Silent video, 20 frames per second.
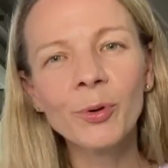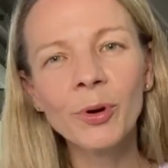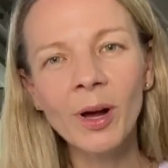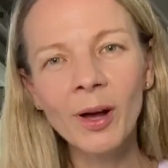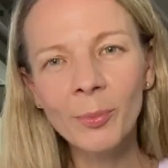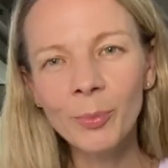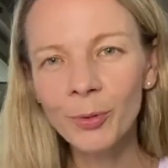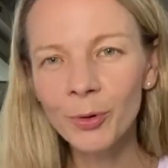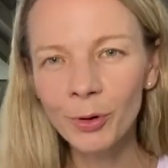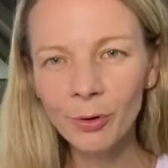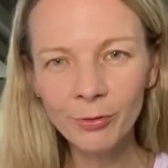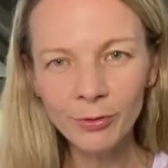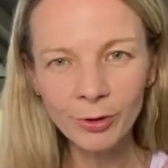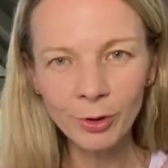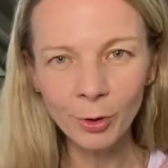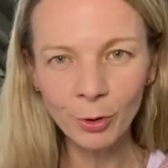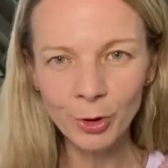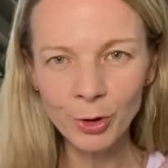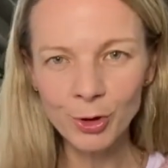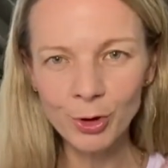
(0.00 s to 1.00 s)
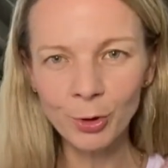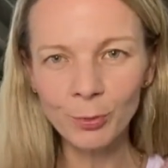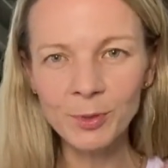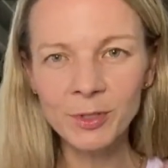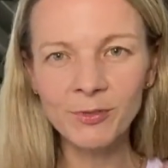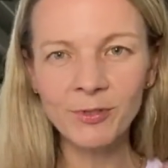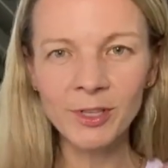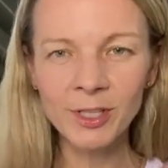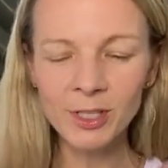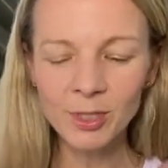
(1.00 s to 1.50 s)
I put off a lot of
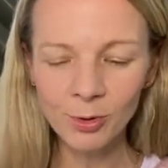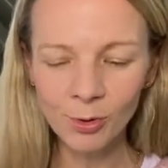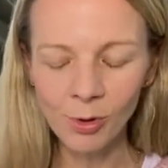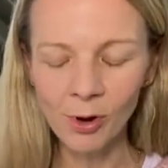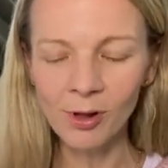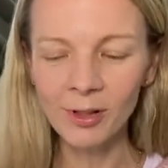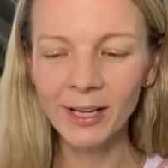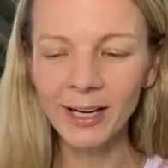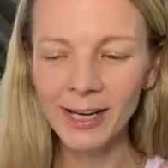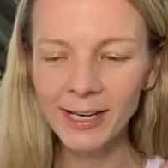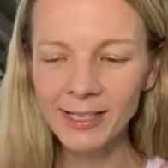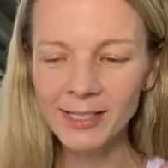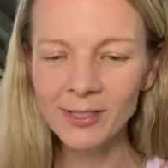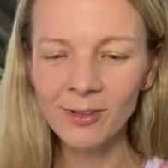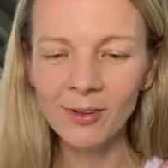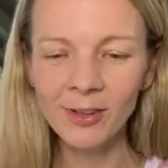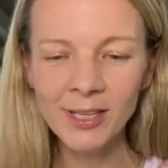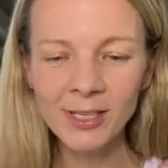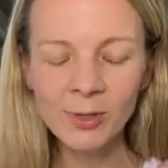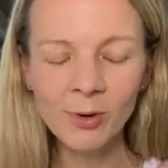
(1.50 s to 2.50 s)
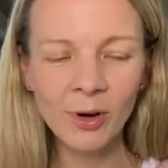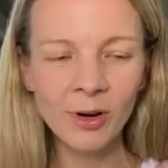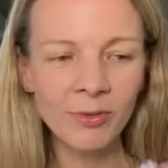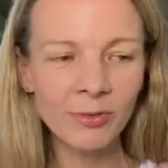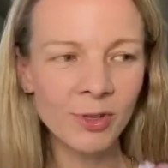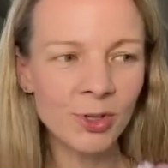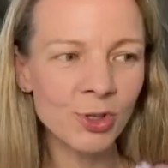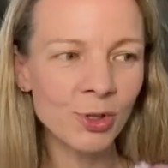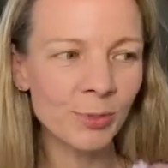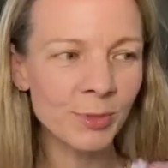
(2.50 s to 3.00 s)
jobs for the school holidays, so there's quite a
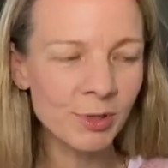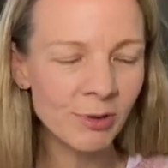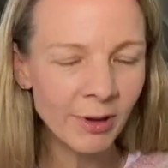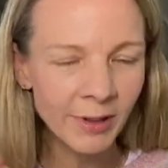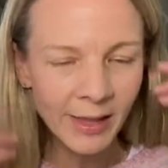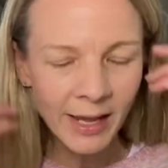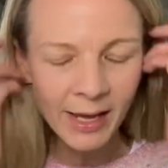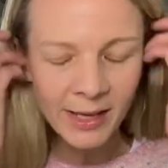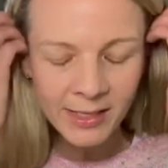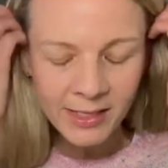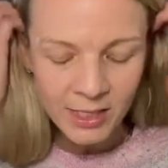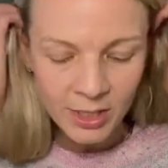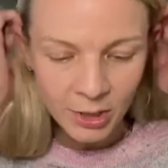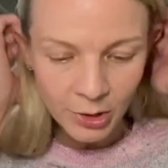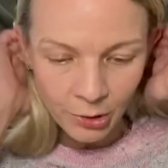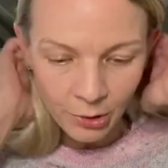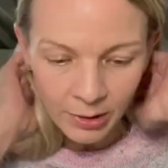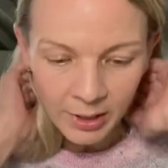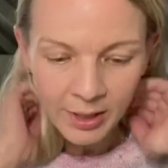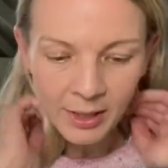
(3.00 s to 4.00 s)
few jobs around the house to do.